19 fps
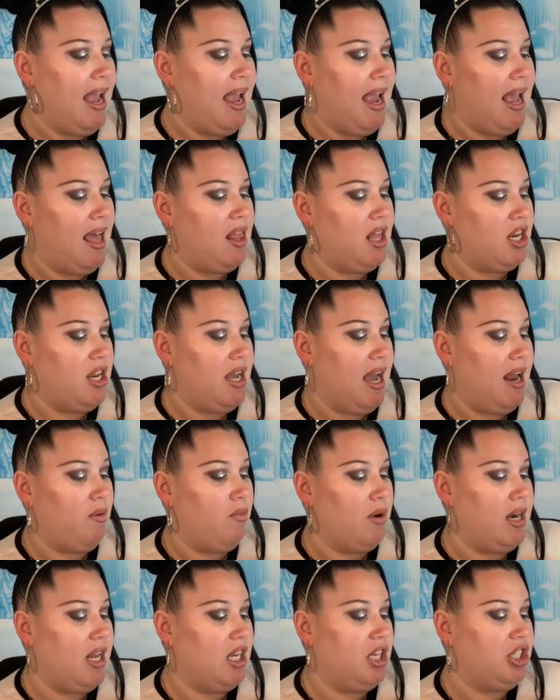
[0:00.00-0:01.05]
And then you had
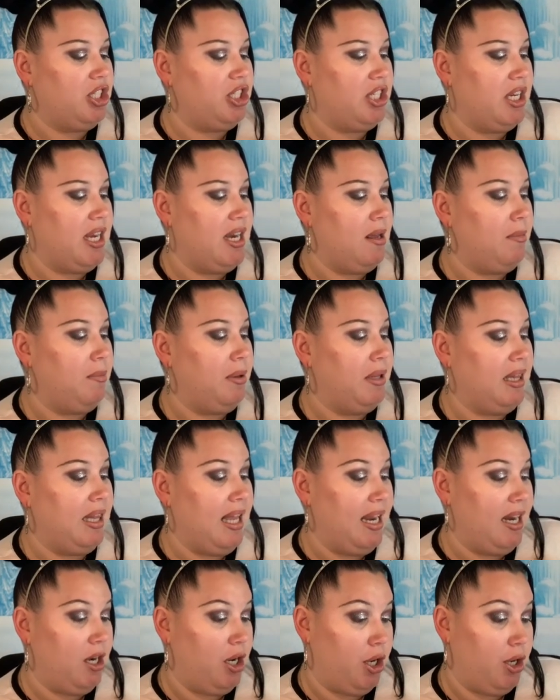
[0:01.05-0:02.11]
one in Gin and
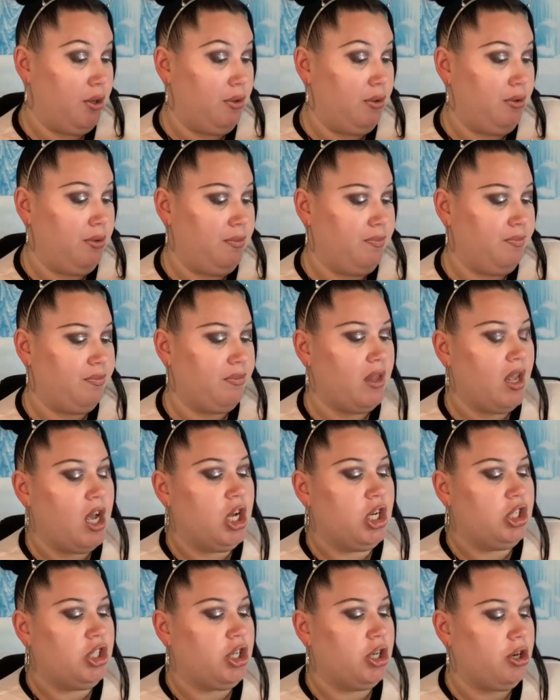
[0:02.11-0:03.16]
Play-Doh.
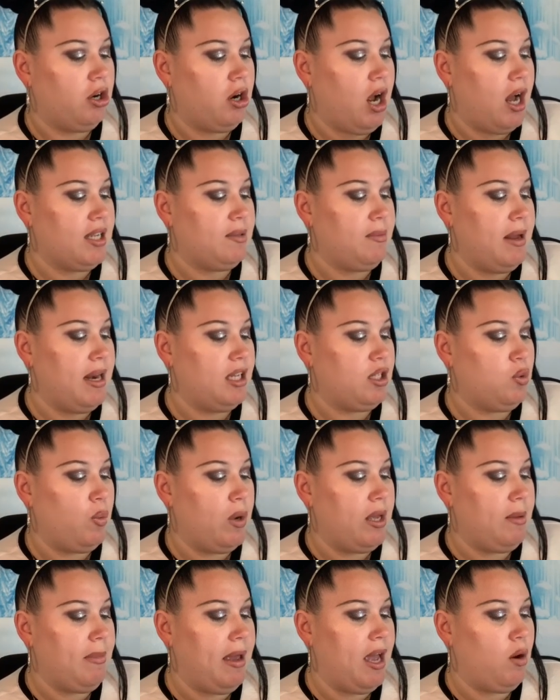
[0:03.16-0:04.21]
Sugar Cosmetics
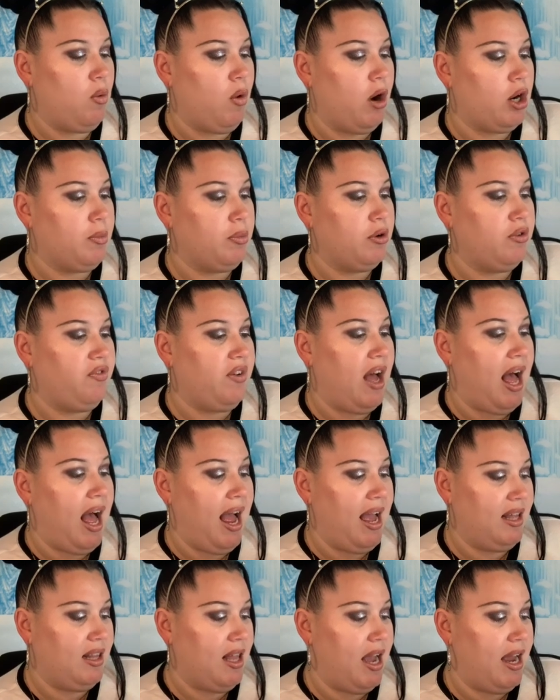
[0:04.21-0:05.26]
Wingman Waterproof
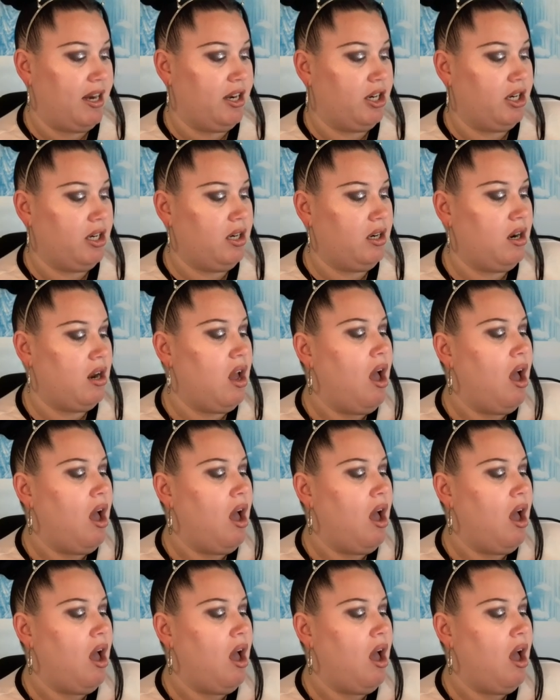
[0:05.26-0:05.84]
Eyeliner.